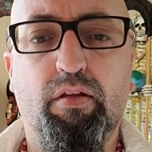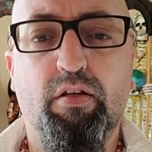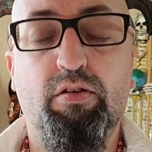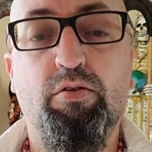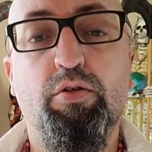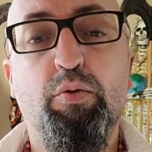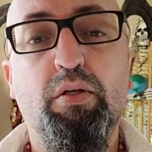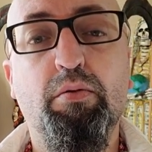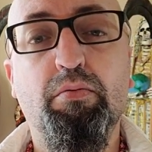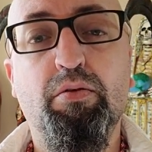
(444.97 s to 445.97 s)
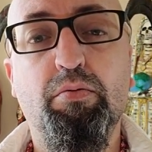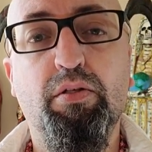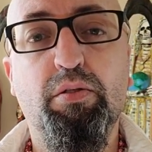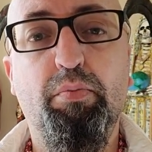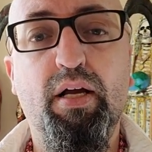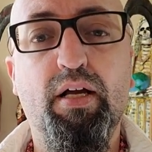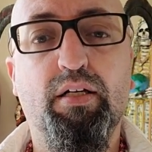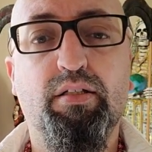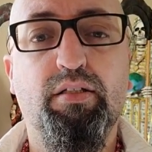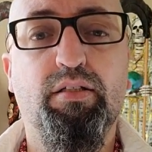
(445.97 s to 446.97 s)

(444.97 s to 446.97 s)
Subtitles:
So treat them with respect.